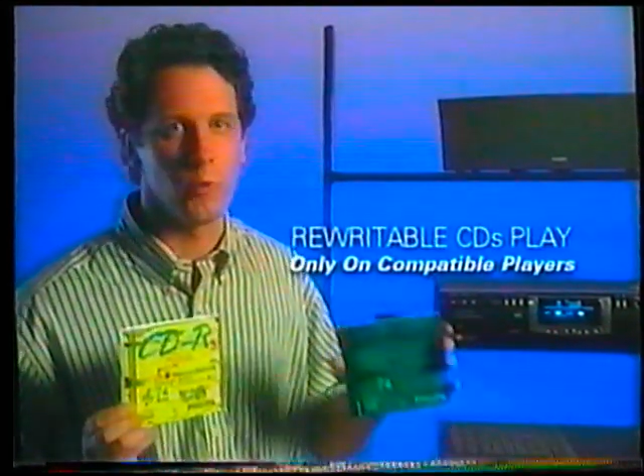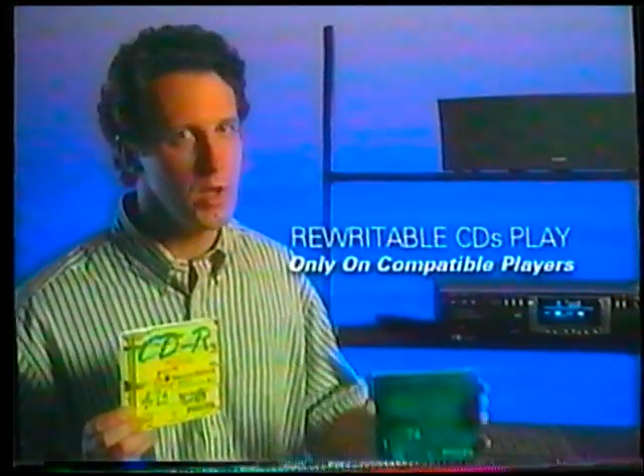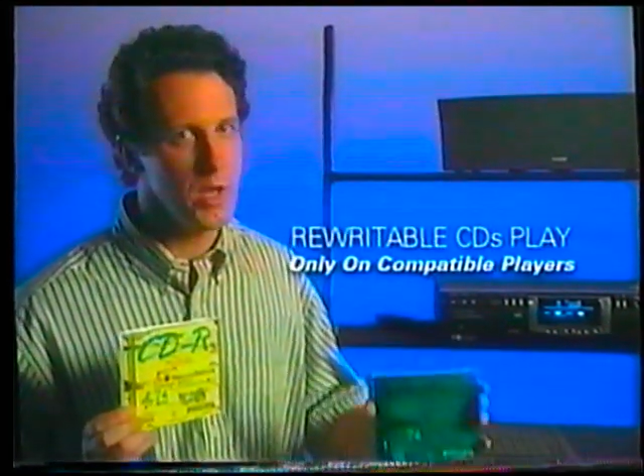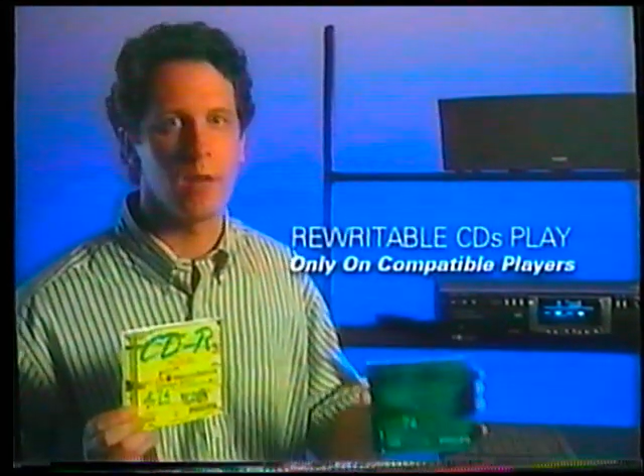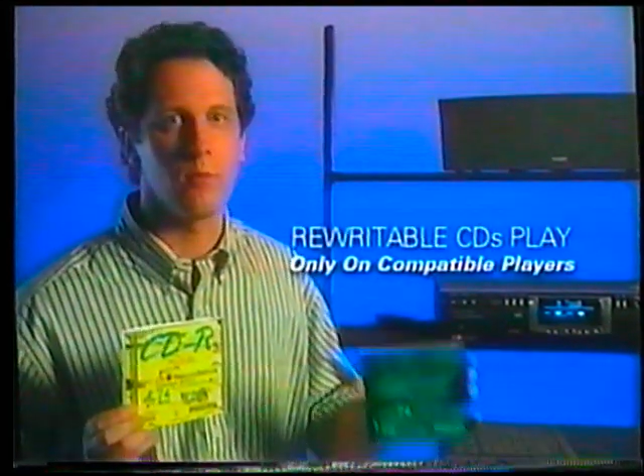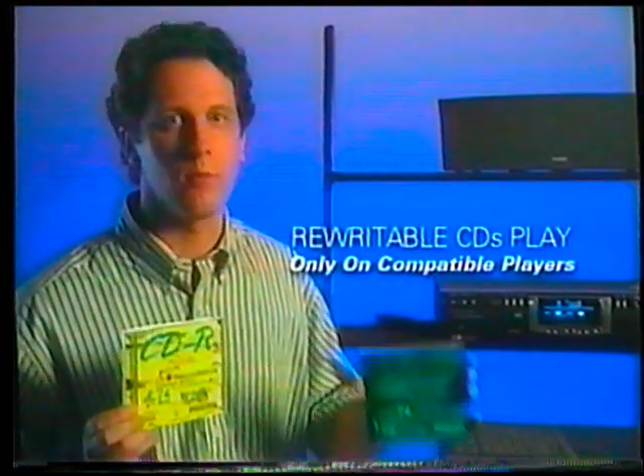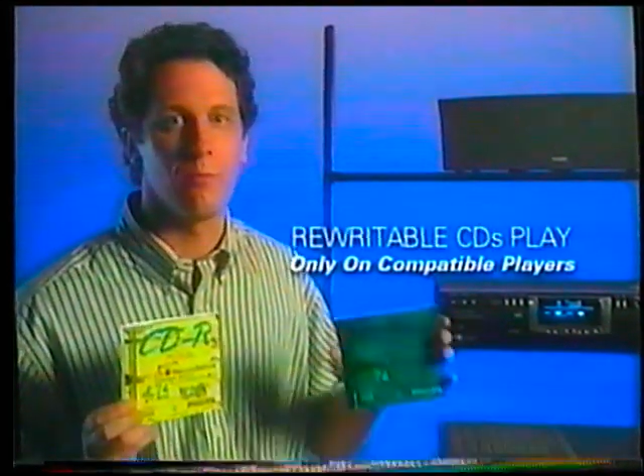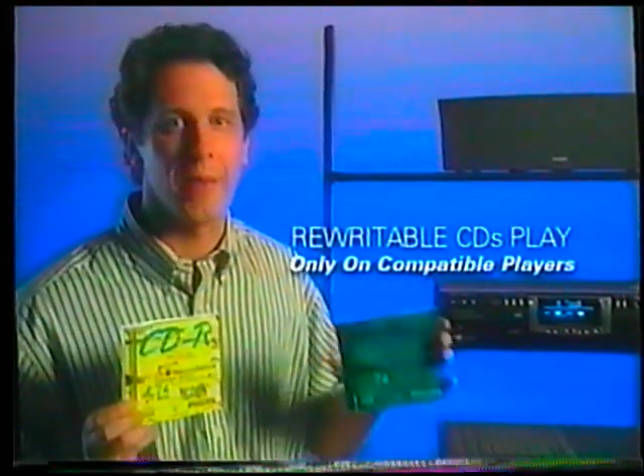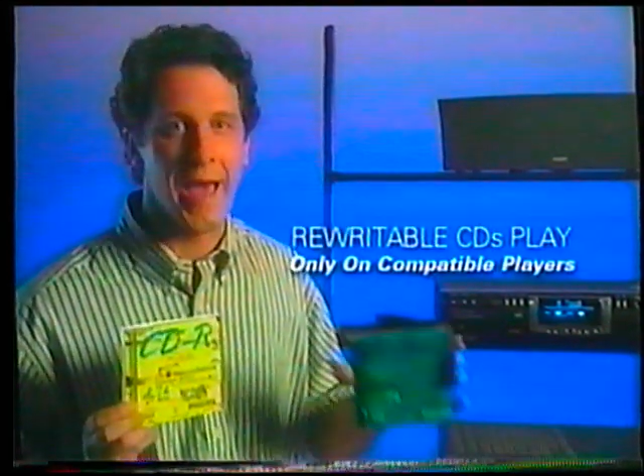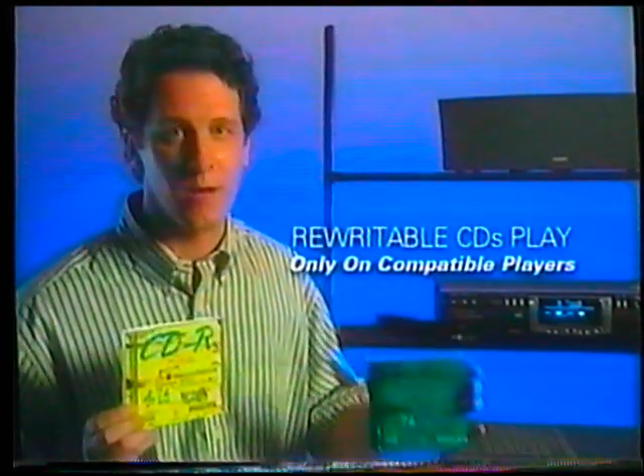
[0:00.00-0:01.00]
rewritable
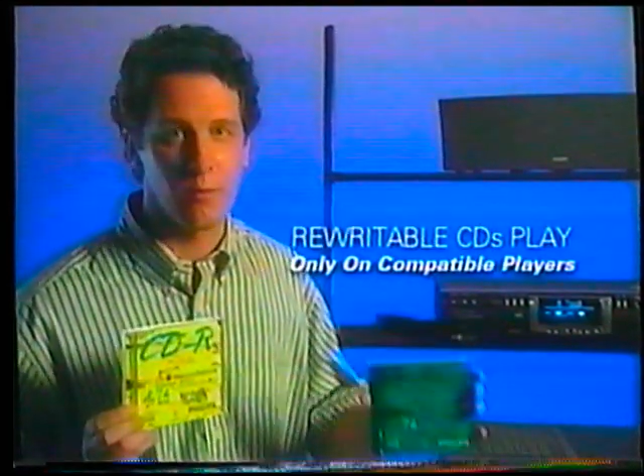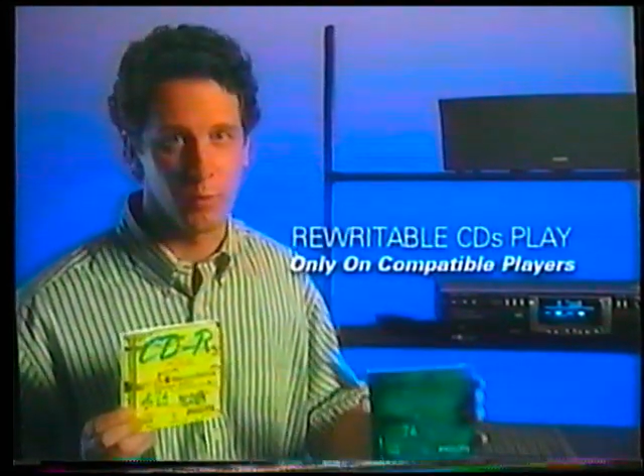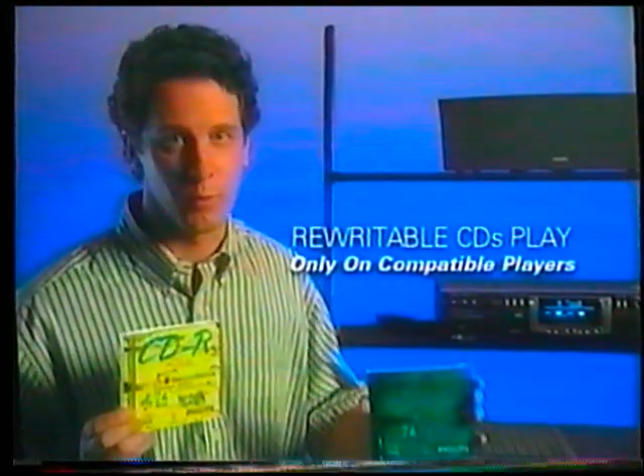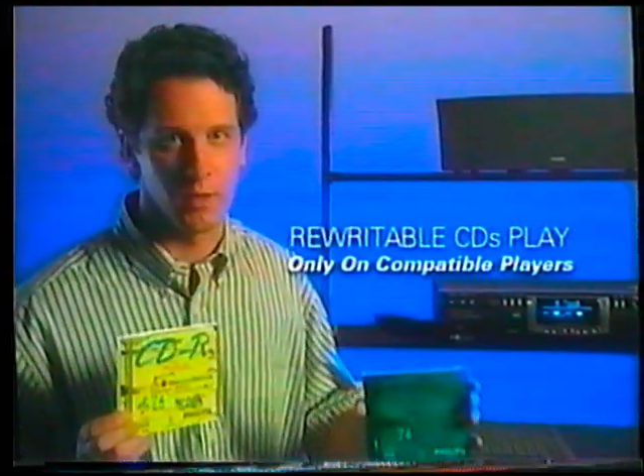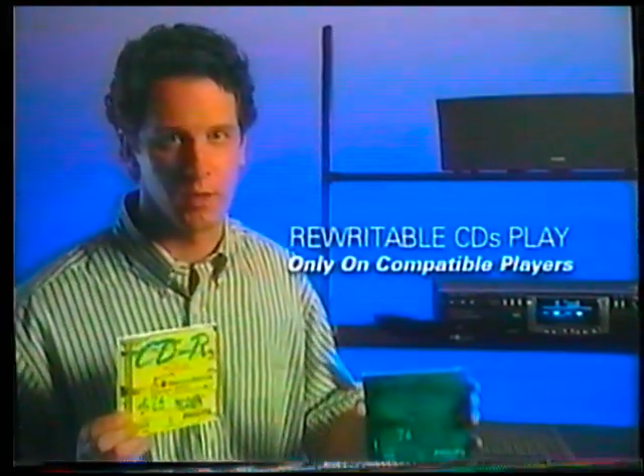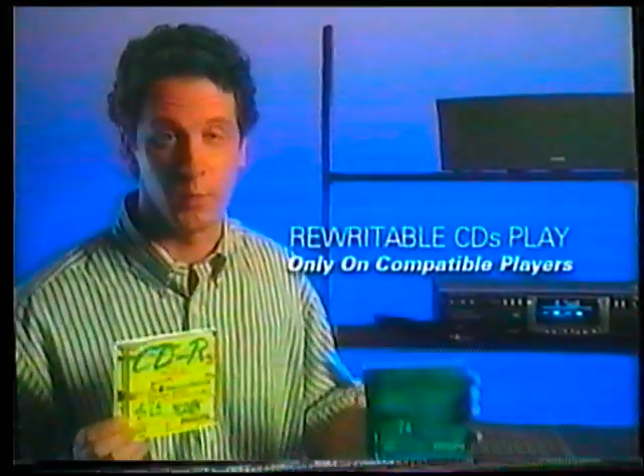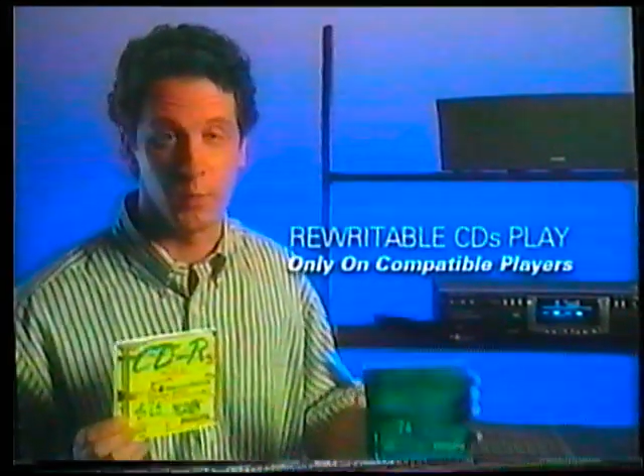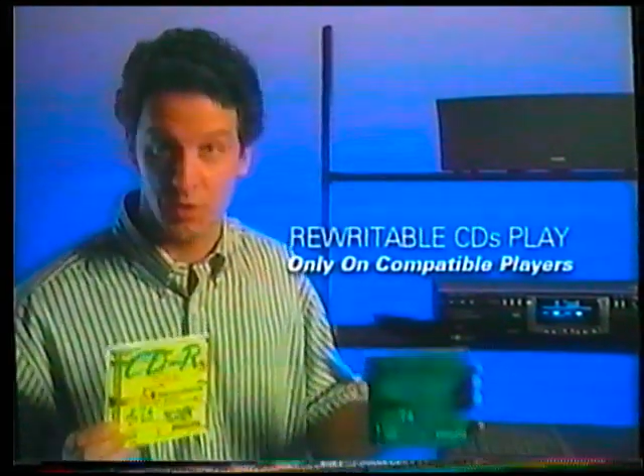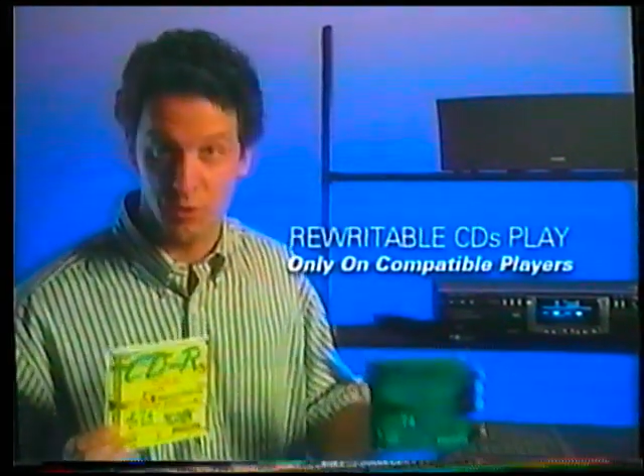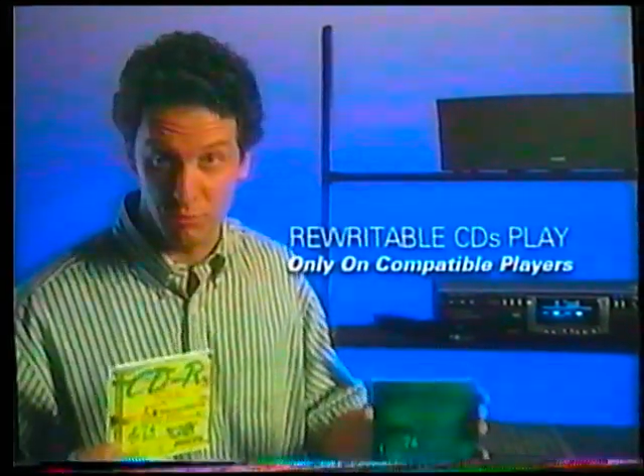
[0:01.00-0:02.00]
compatible players,
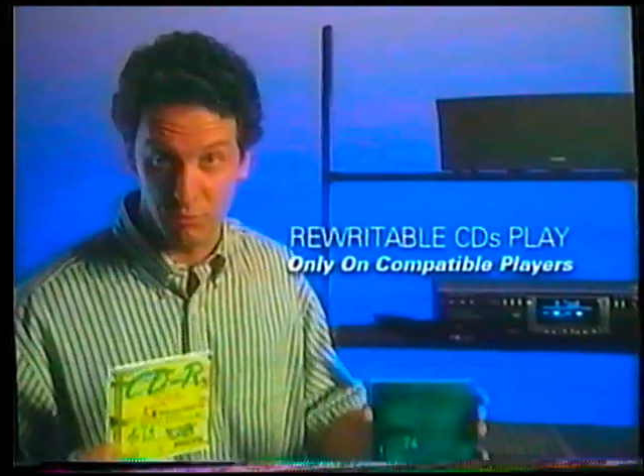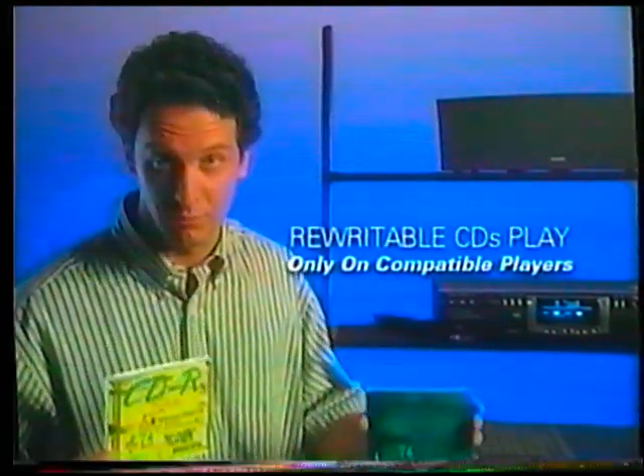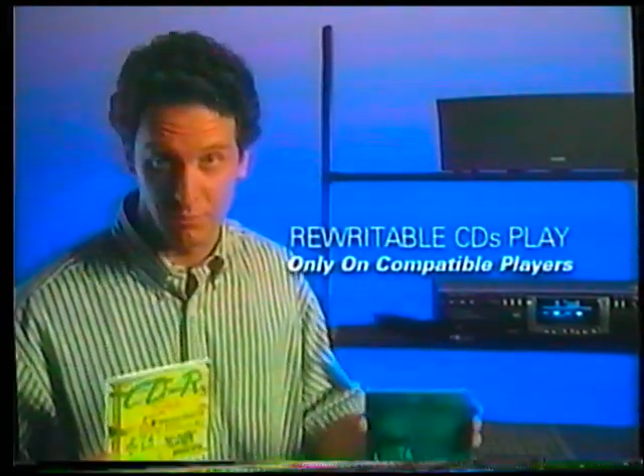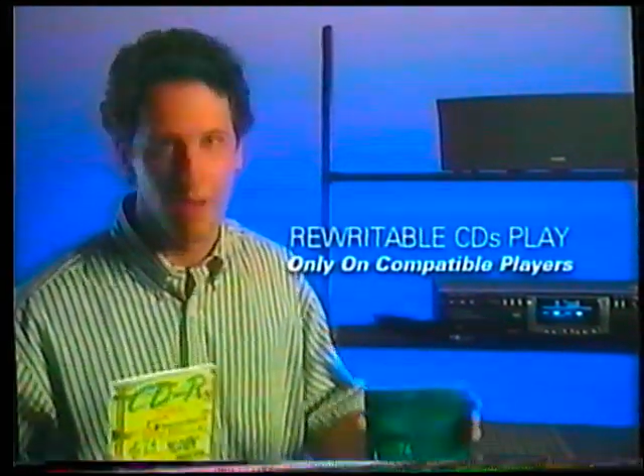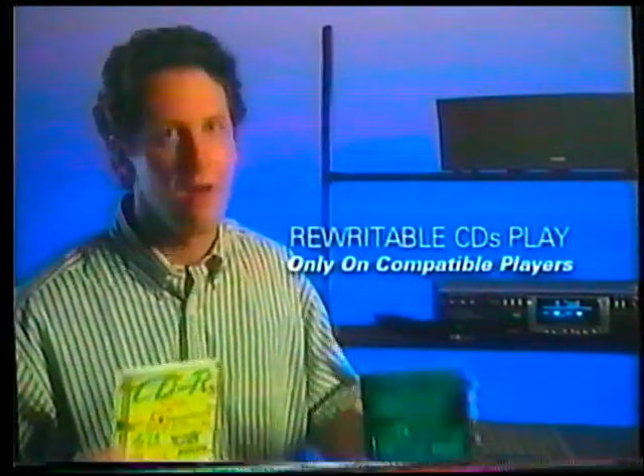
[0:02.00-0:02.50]
but soon,